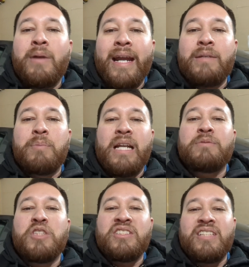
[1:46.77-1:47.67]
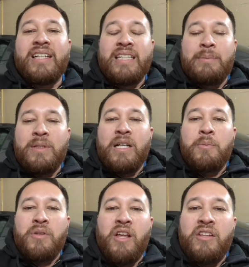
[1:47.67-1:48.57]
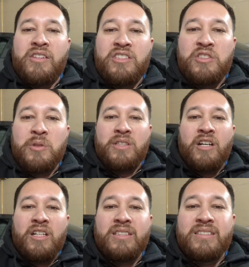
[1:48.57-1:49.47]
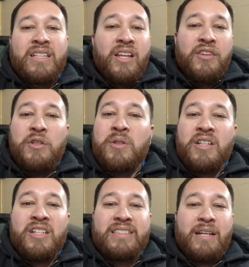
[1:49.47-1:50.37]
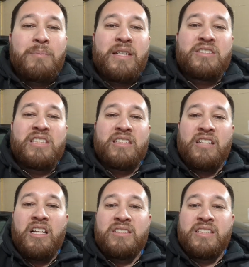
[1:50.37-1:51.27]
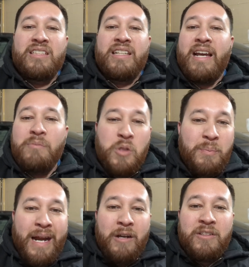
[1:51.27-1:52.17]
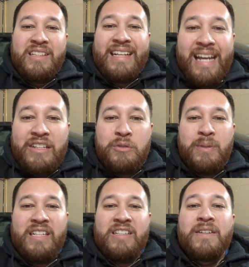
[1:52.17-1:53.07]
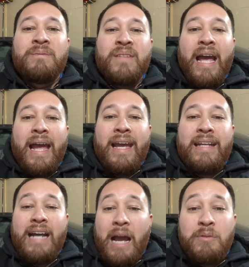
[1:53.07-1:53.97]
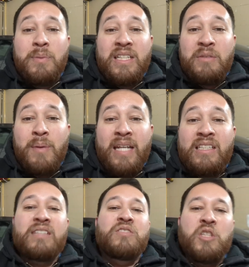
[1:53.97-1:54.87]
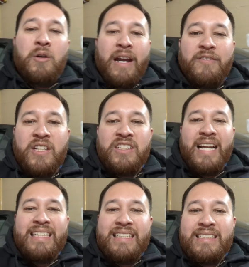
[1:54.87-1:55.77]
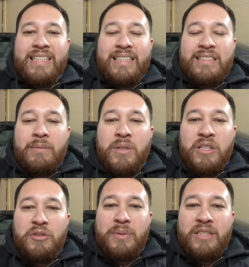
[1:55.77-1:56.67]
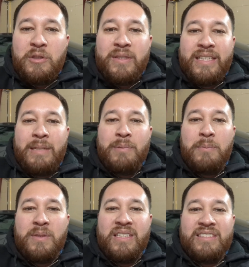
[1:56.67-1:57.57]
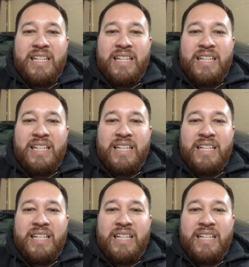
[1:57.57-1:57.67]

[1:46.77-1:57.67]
right, but I'm just not keeping up with all of these newer cars. The newer cars have better technology, they have more power, they handle better, and I'm a bit competitive, so I figured I needed to get something a little bit newer to keep up with these